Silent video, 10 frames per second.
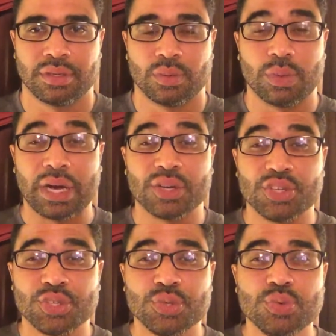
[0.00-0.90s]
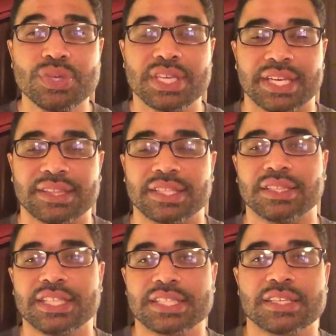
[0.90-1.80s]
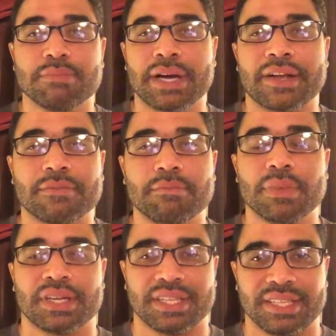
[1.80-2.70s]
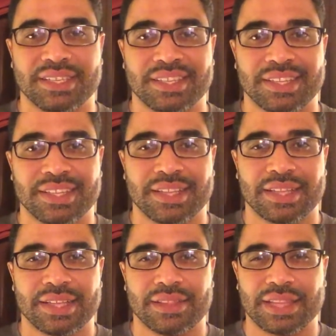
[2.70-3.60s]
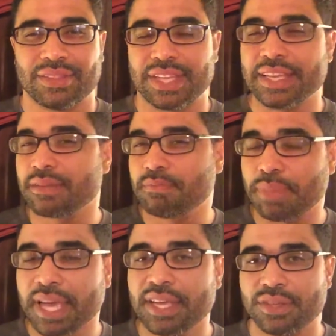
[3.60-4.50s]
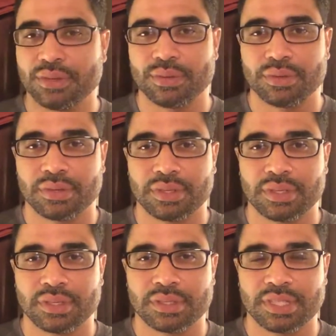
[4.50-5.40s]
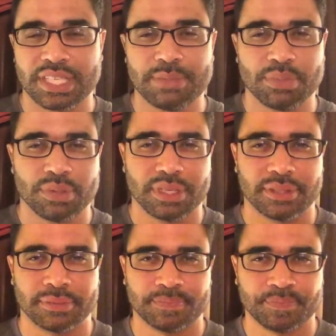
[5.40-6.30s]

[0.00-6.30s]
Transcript: while you get the least amount of money that they can pay you to keep you there.